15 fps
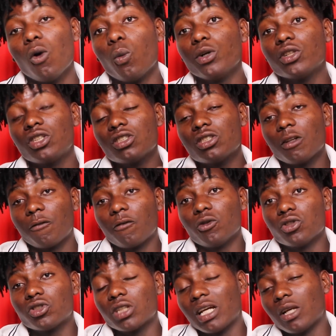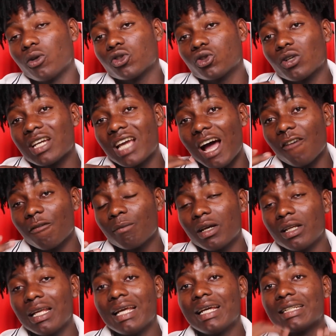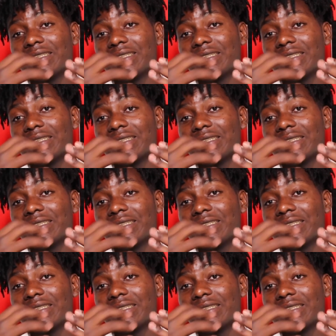which is the future, and also government